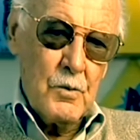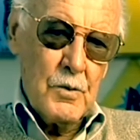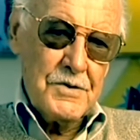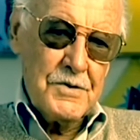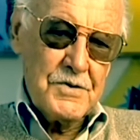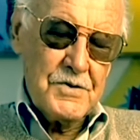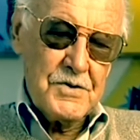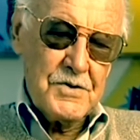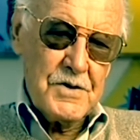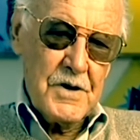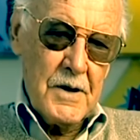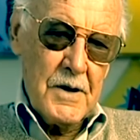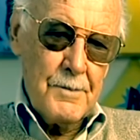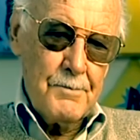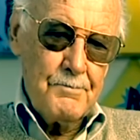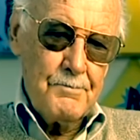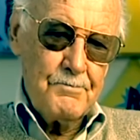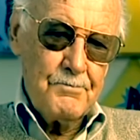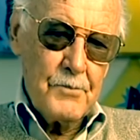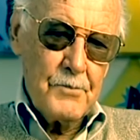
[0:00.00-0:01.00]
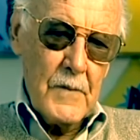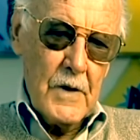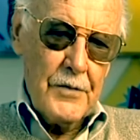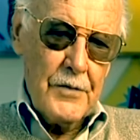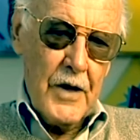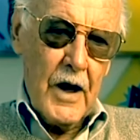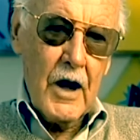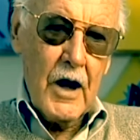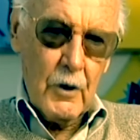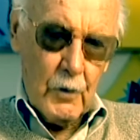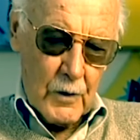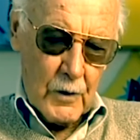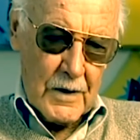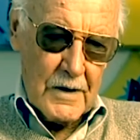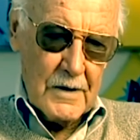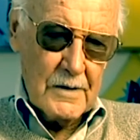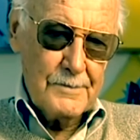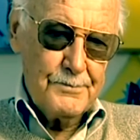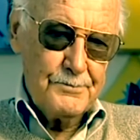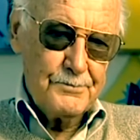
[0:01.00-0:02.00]
was the
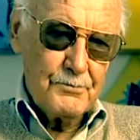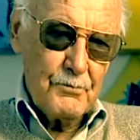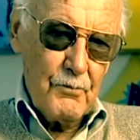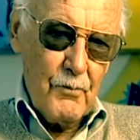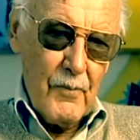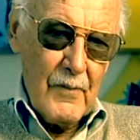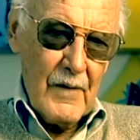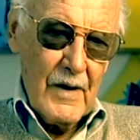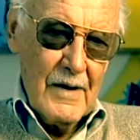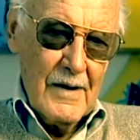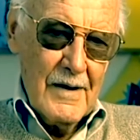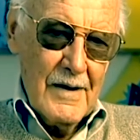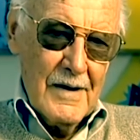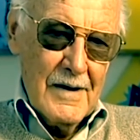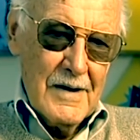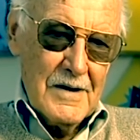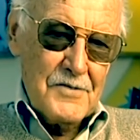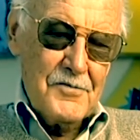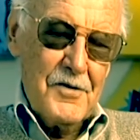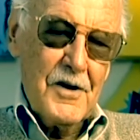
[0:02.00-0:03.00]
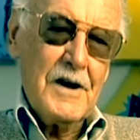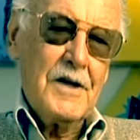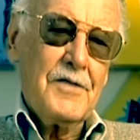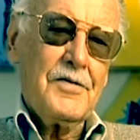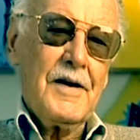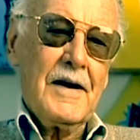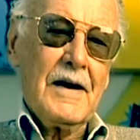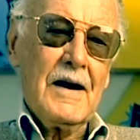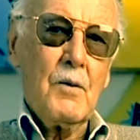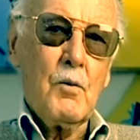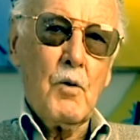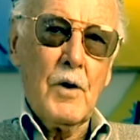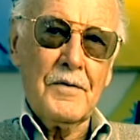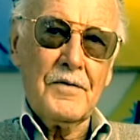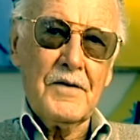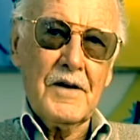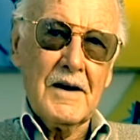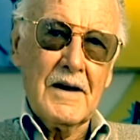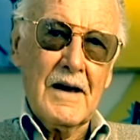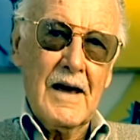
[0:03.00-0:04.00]
Hulk. Funny thing, I
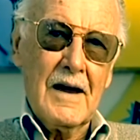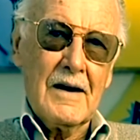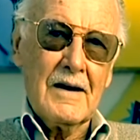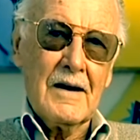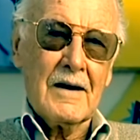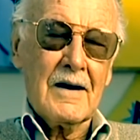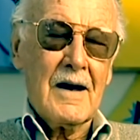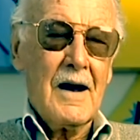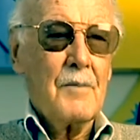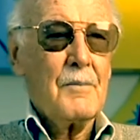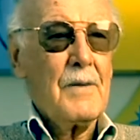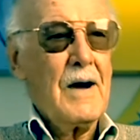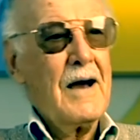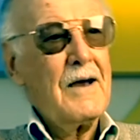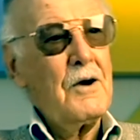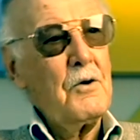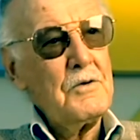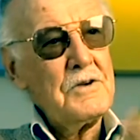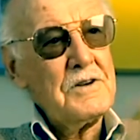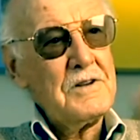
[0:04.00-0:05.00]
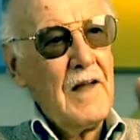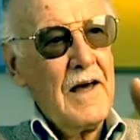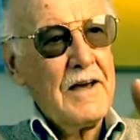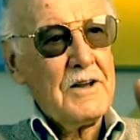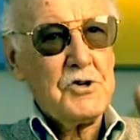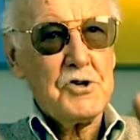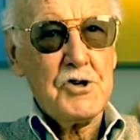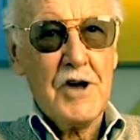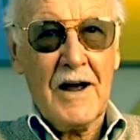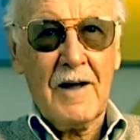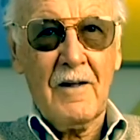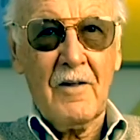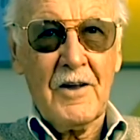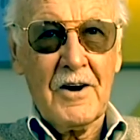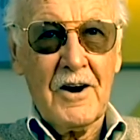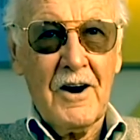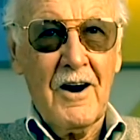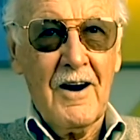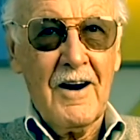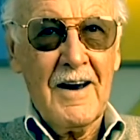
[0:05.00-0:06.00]
wanted to get a comeback. I always liked Jekyll
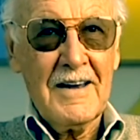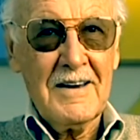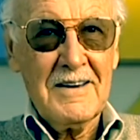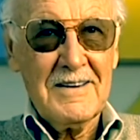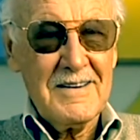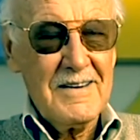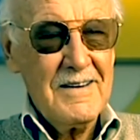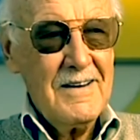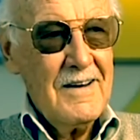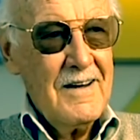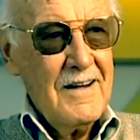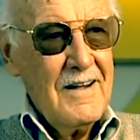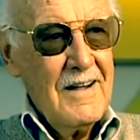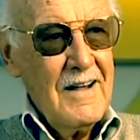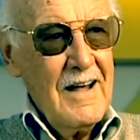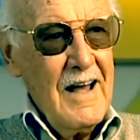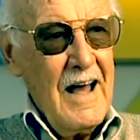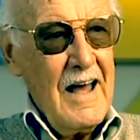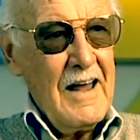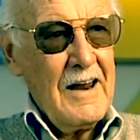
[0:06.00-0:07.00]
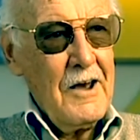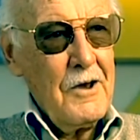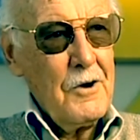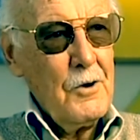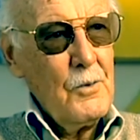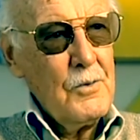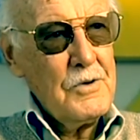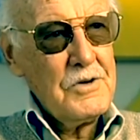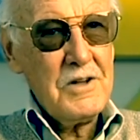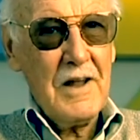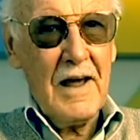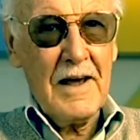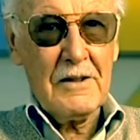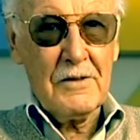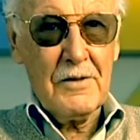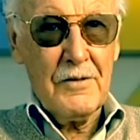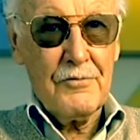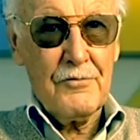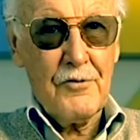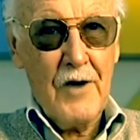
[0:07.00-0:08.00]
and Hyde, and I always liked
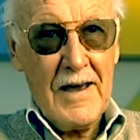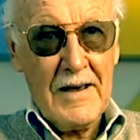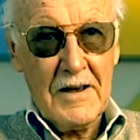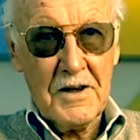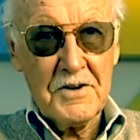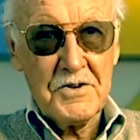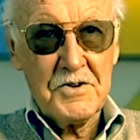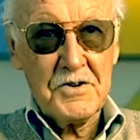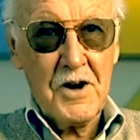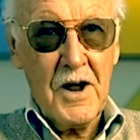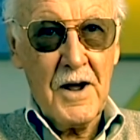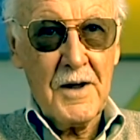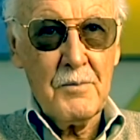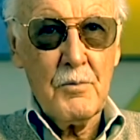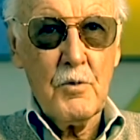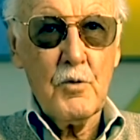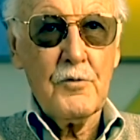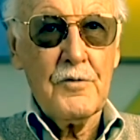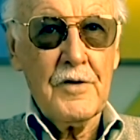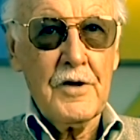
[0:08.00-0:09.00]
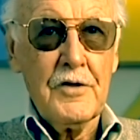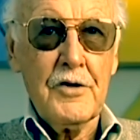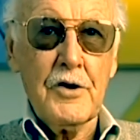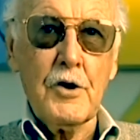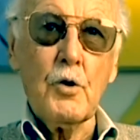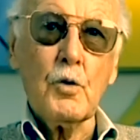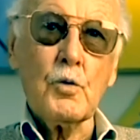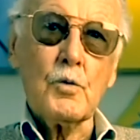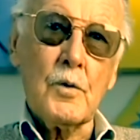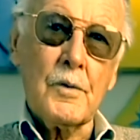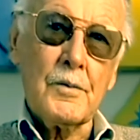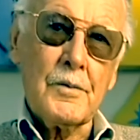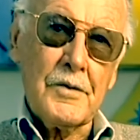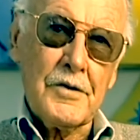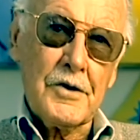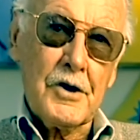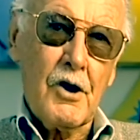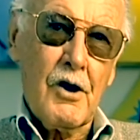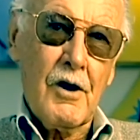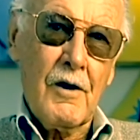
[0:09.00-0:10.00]
the Frankenstein movie, the old one
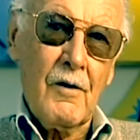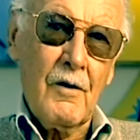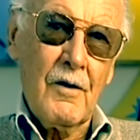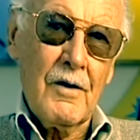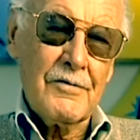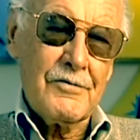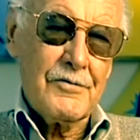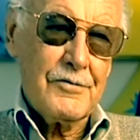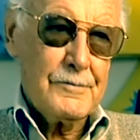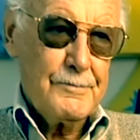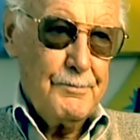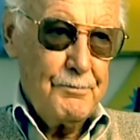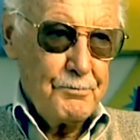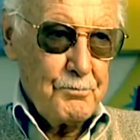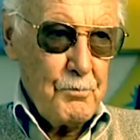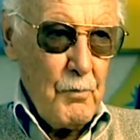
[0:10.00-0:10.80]
with Karloff.